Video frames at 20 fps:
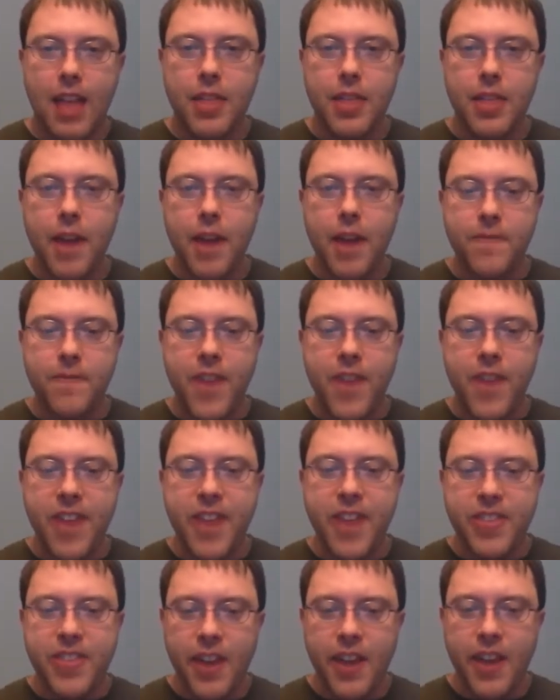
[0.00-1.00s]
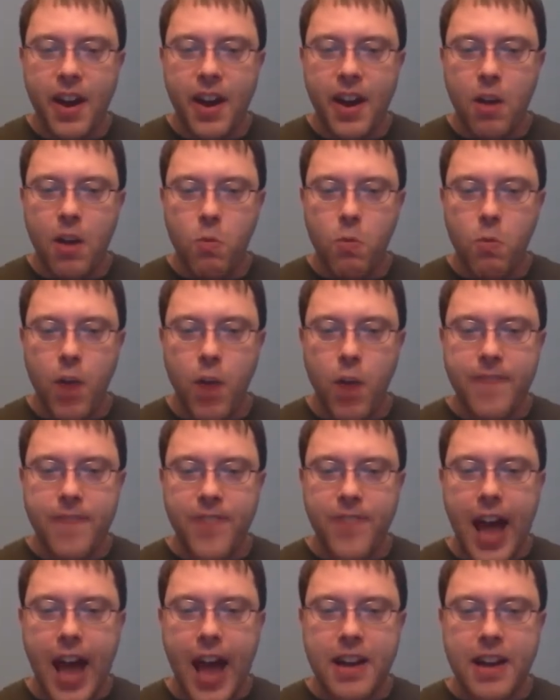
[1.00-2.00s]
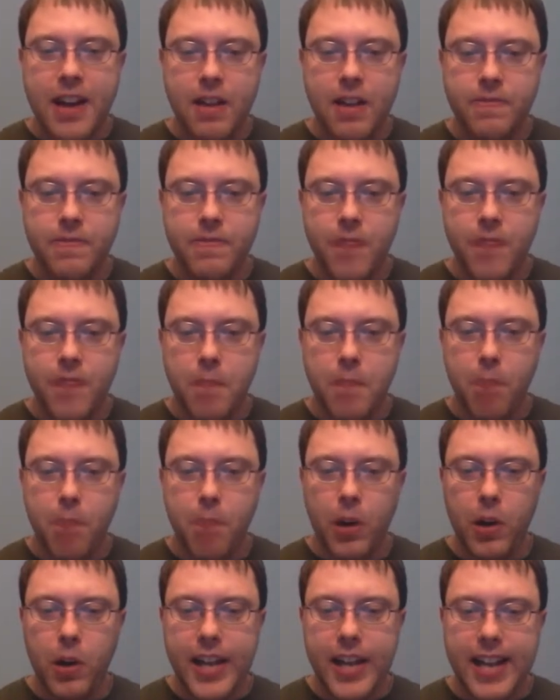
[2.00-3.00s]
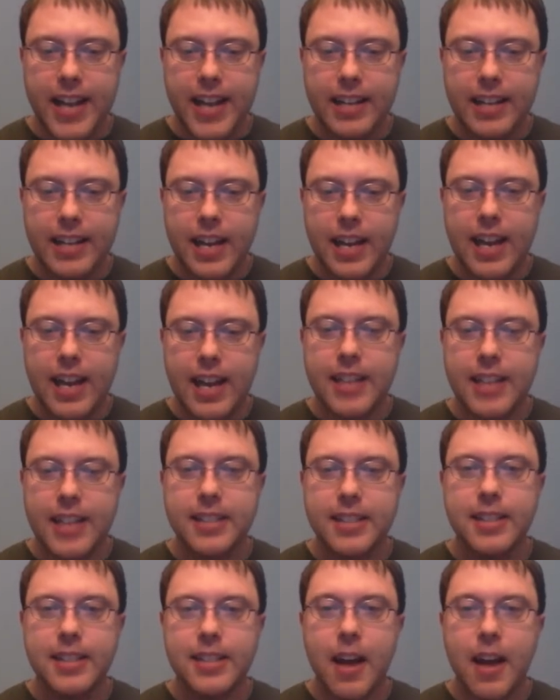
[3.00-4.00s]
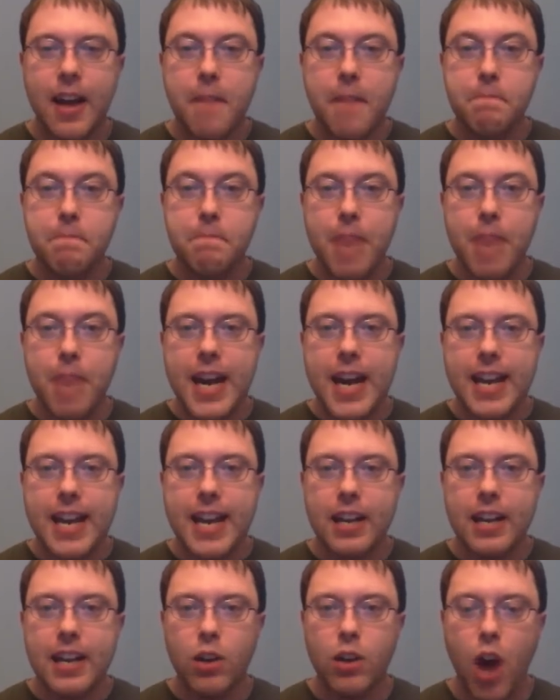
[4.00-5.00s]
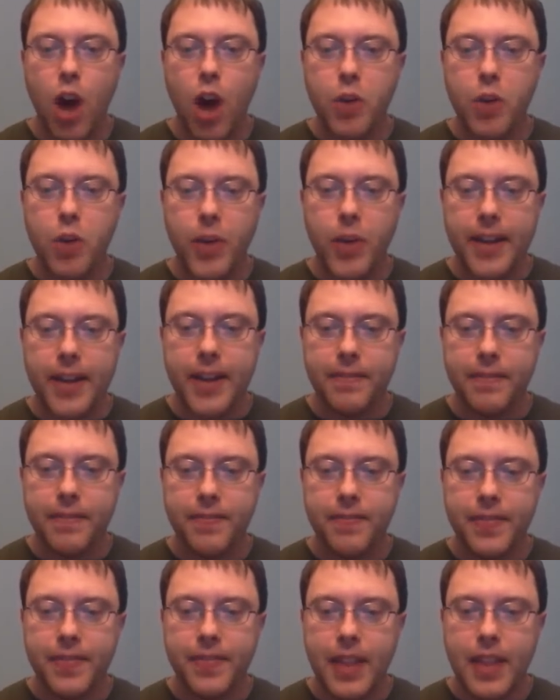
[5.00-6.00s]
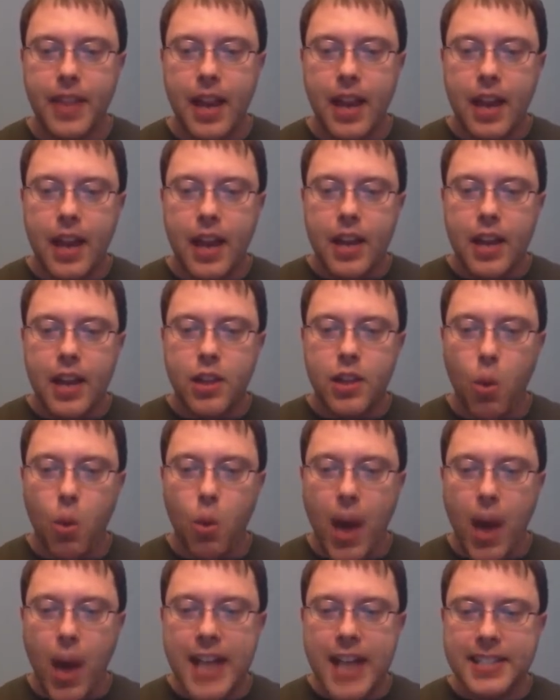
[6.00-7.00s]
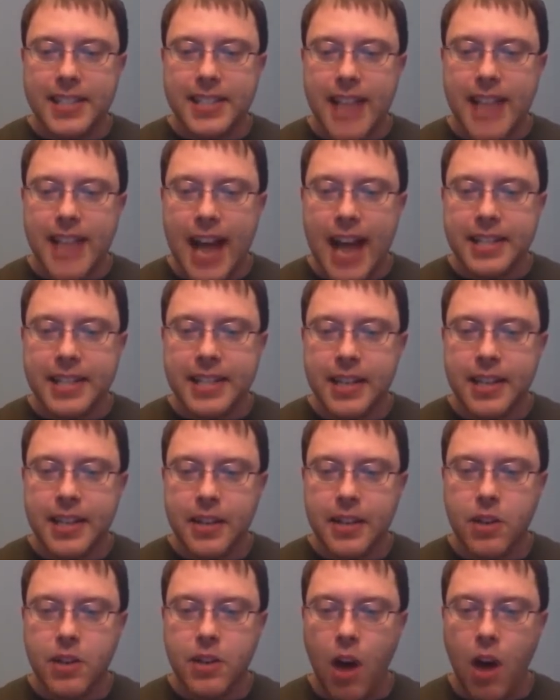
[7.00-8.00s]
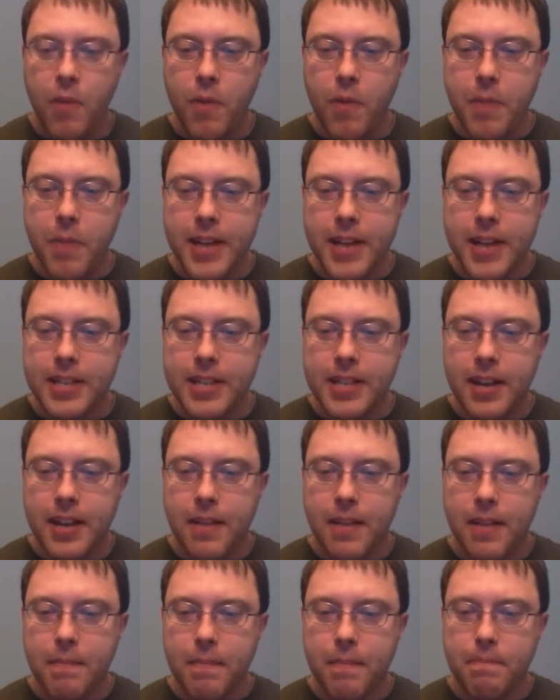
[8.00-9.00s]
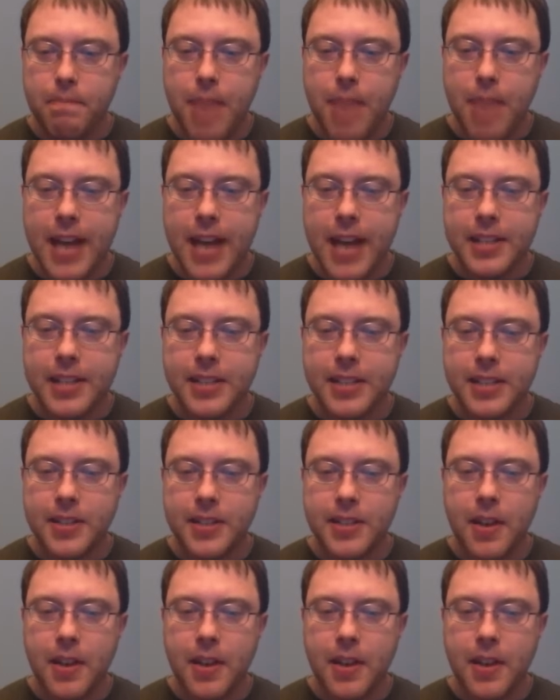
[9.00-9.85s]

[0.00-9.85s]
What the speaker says: The fifth red flag of bullying is money laundering. The ways that government makes